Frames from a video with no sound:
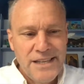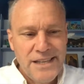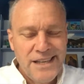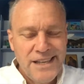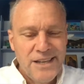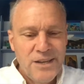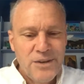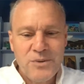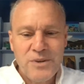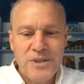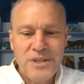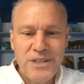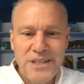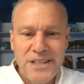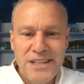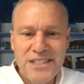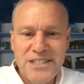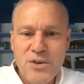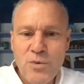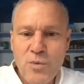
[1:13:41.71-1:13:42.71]

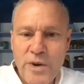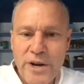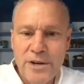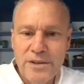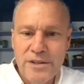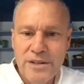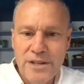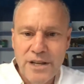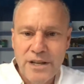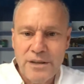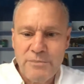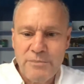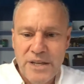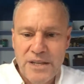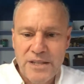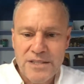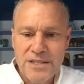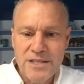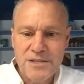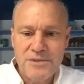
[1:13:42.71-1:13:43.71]
it's a weird thing
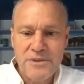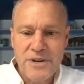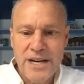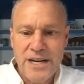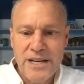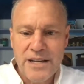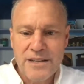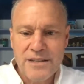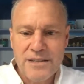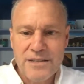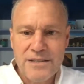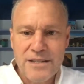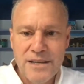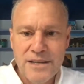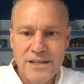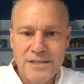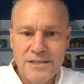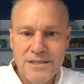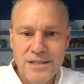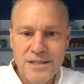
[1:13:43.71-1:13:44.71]
because he's writing in the
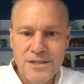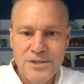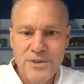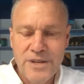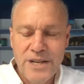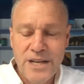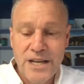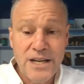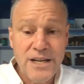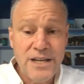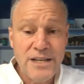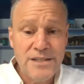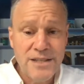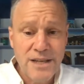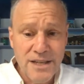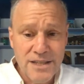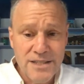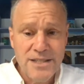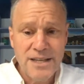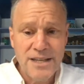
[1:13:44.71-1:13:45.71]
2nd century and he
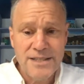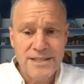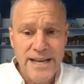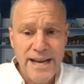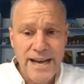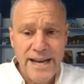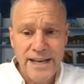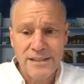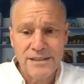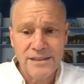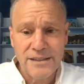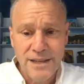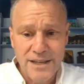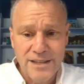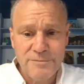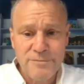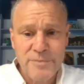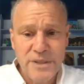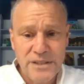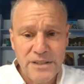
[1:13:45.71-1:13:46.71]
does attack a lot
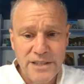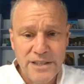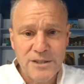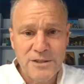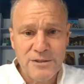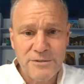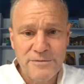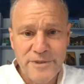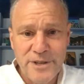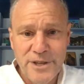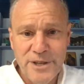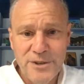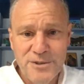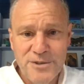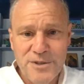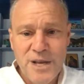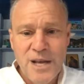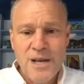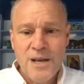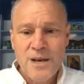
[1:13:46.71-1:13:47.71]
of political
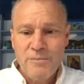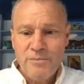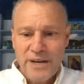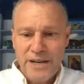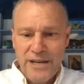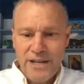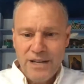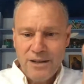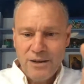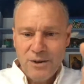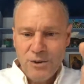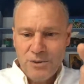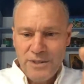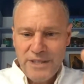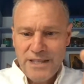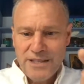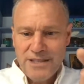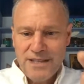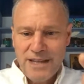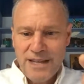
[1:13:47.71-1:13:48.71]
figures, but he
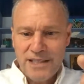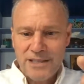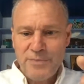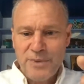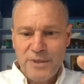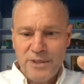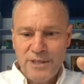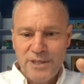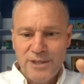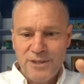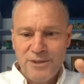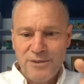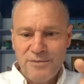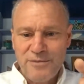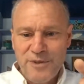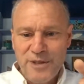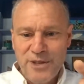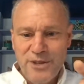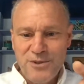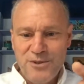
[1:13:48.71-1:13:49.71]
only attacks political
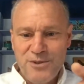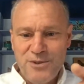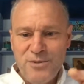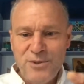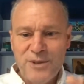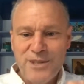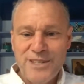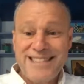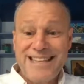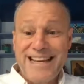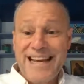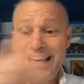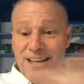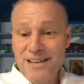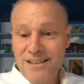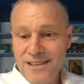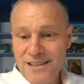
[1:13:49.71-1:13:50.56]
figures who are dead